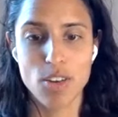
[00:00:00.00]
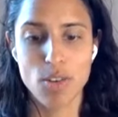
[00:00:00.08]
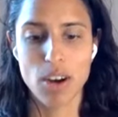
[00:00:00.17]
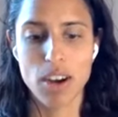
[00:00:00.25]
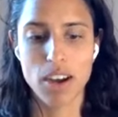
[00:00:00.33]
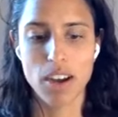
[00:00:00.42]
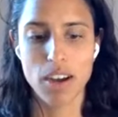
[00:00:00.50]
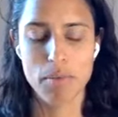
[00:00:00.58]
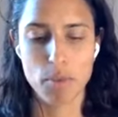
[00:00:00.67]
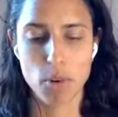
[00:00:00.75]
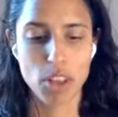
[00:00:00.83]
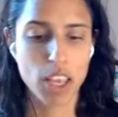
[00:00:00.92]
know,
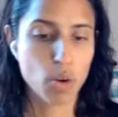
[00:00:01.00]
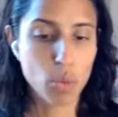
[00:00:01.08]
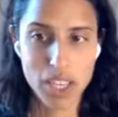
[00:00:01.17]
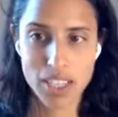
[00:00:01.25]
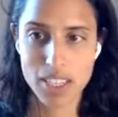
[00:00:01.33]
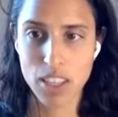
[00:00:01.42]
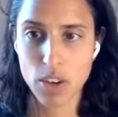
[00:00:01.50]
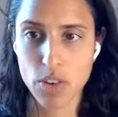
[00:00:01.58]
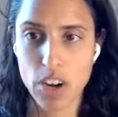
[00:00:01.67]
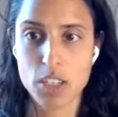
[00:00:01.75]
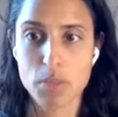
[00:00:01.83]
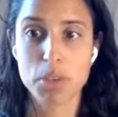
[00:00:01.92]
um, or like weeds in the
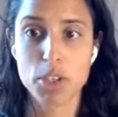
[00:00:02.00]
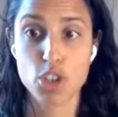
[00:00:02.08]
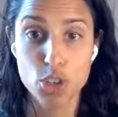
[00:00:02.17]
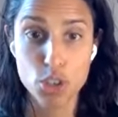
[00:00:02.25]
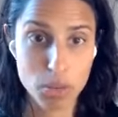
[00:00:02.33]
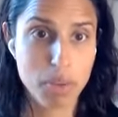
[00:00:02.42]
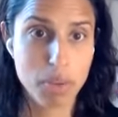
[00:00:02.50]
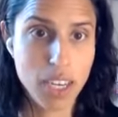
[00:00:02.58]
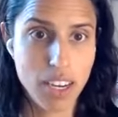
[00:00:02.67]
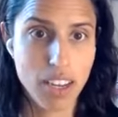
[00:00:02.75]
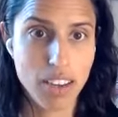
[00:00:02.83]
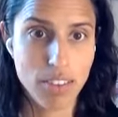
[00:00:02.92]
grass, but should be
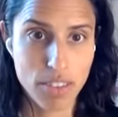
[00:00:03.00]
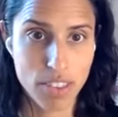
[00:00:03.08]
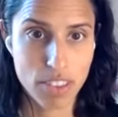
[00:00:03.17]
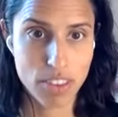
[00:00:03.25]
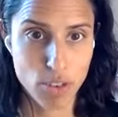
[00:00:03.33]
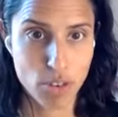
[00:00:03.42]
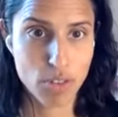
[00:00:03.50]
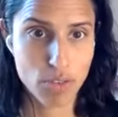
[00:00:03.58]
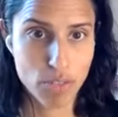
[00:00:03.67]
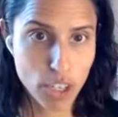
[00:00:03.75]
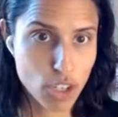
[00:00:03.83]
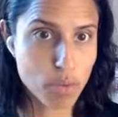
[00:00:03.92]
eating
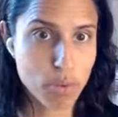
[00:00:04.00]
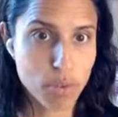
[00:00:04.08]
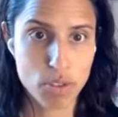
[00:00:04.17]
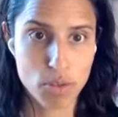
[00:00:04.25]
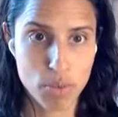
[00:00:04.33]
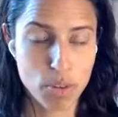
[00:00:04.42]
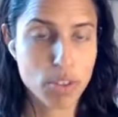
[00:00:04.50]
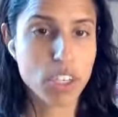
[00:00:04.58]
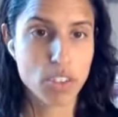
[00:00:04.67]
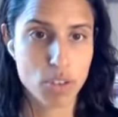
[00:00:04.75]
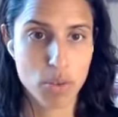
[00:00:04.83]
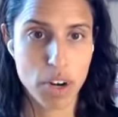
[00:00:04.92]
certain vegetables or
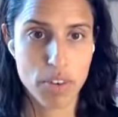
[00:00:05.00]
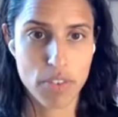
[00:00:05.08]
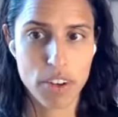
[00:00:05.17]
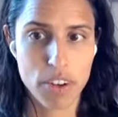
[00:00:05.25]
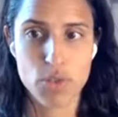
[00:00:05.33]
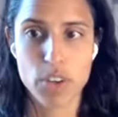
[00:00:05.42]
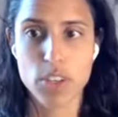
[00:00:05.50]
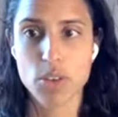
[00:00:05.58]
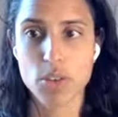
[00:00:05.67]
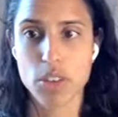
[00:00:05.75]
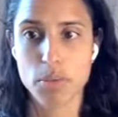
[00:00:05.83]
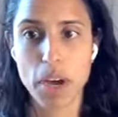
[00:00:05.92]
proteins or whatever else, right?
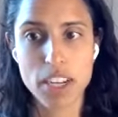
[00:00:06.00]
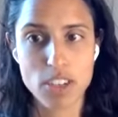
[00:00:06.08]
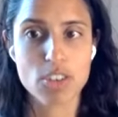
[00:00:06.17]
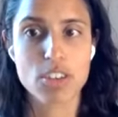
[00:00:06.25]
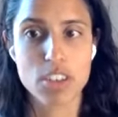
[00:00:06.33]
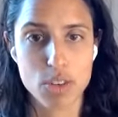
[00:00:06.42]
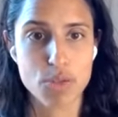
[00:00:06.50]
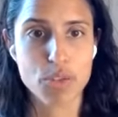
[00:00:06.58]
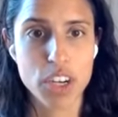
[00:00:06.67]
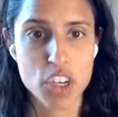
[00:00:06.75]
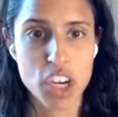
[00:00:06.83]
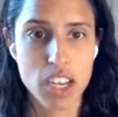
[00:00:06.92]
So the body starts to
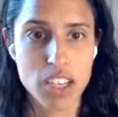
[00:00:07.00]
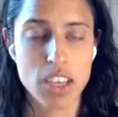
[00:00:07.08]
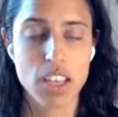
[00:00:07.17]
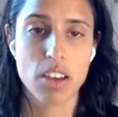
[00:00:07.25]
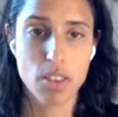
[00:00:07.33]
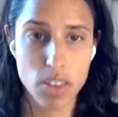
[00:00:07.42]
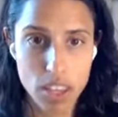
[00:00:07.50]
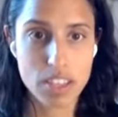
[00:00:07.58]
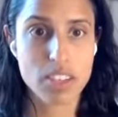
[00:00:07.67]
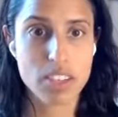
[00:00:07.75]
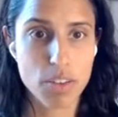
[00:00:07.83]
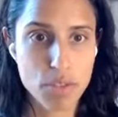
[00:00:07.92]
differentiate and say like, okay,
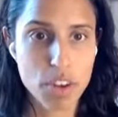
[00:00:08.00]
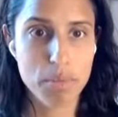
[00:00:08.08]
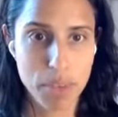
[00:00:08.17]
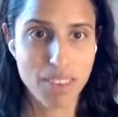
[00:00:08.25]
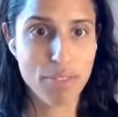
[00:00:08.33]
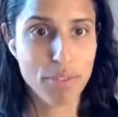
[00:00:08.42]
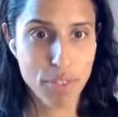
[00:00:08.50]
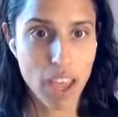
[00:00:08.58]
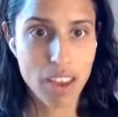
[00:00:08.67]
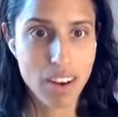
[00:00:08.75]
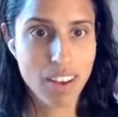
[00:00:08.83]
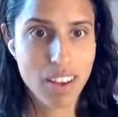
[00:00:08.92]
the stuff that I'm being
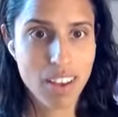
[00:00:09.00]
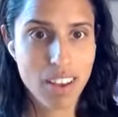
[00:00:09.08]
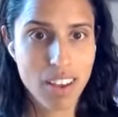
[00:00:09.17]
fed